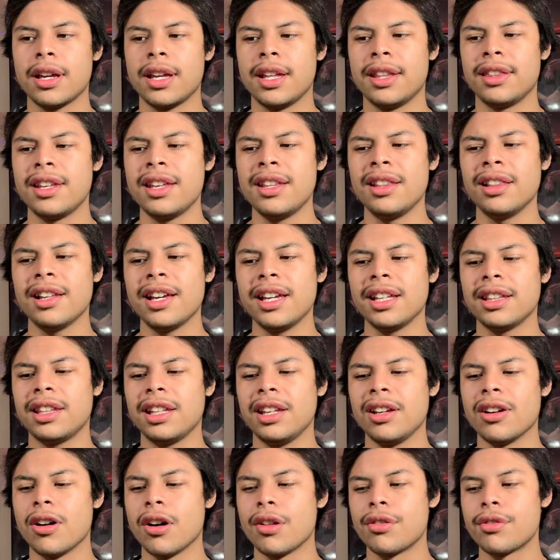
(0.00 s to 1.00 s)
and then like
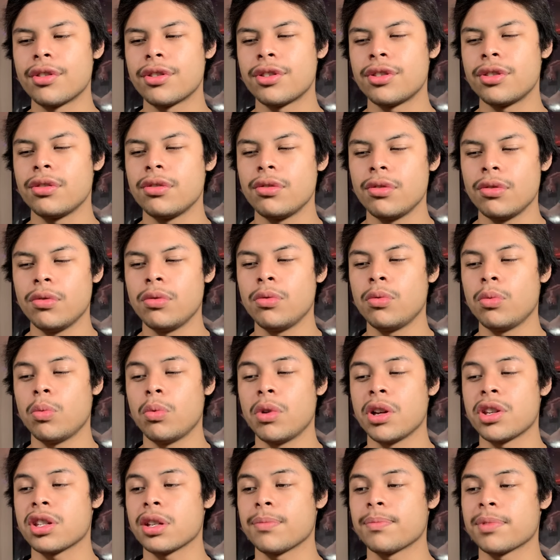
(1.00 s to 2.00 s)
the other two,
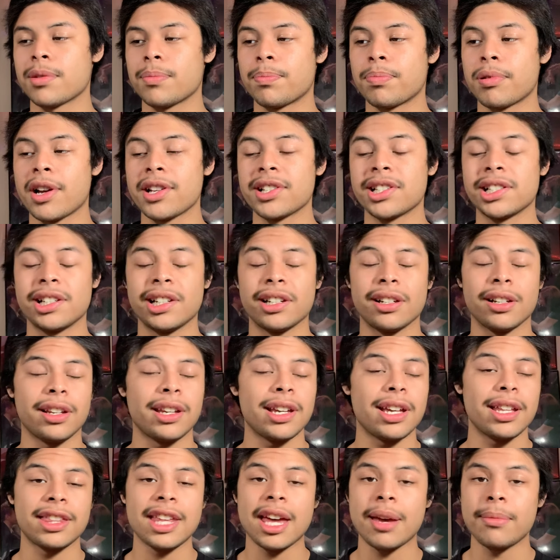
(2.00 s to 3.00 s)
which I'm surprised they didn't
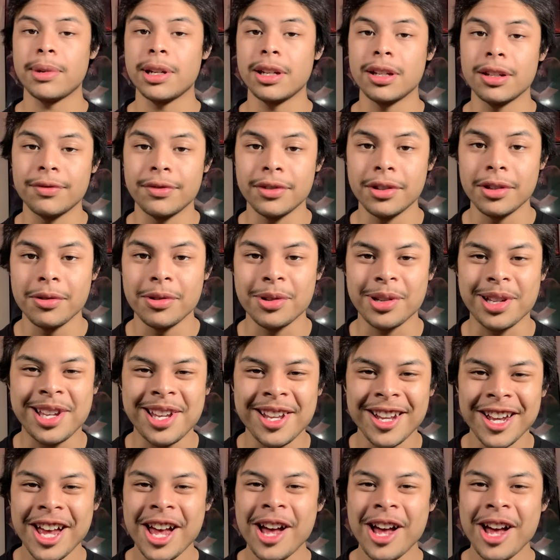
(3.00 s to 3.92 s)
get that many views,